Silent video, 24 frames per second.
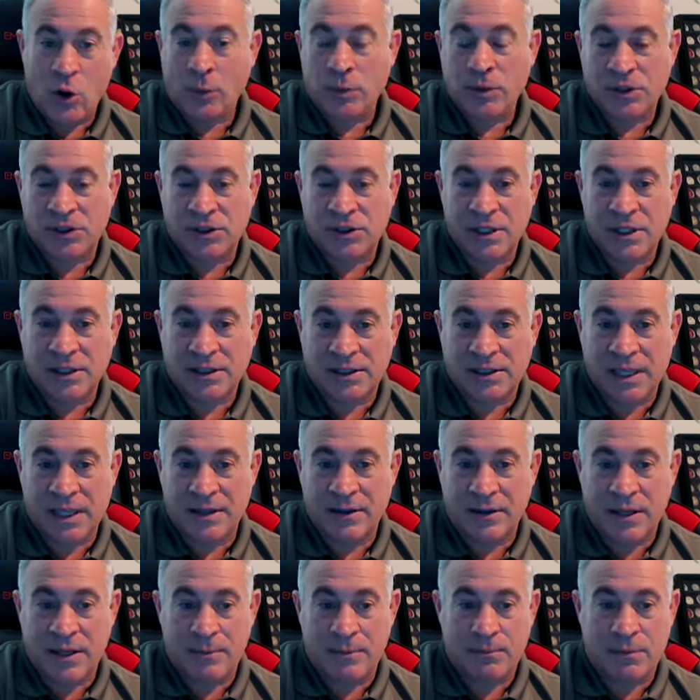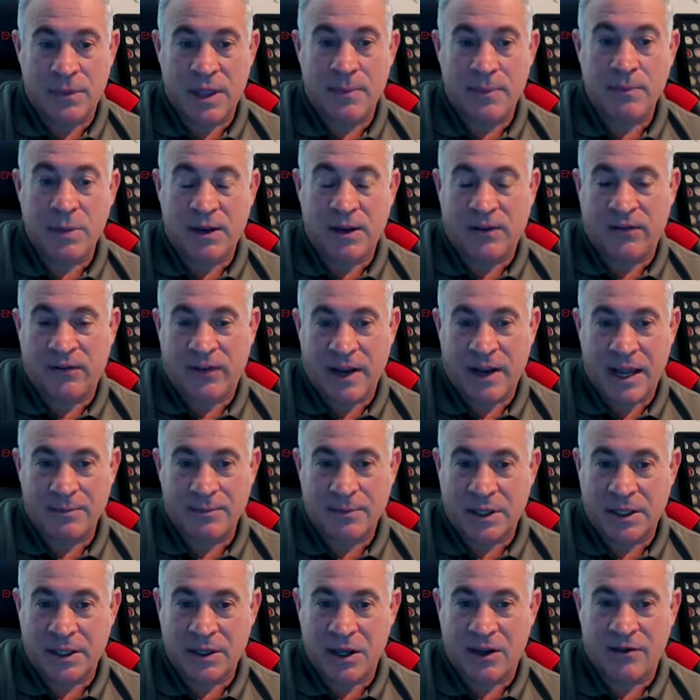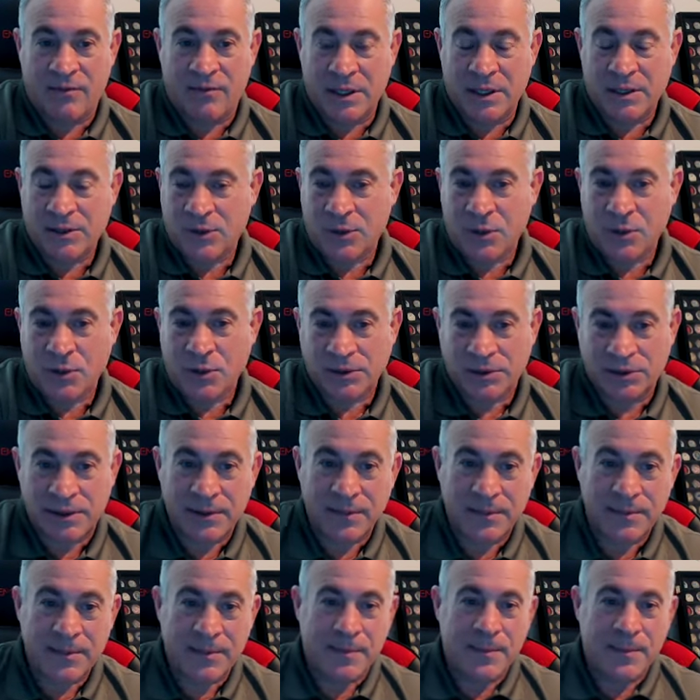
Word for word: homelessness and them being forgotten by the government has caused.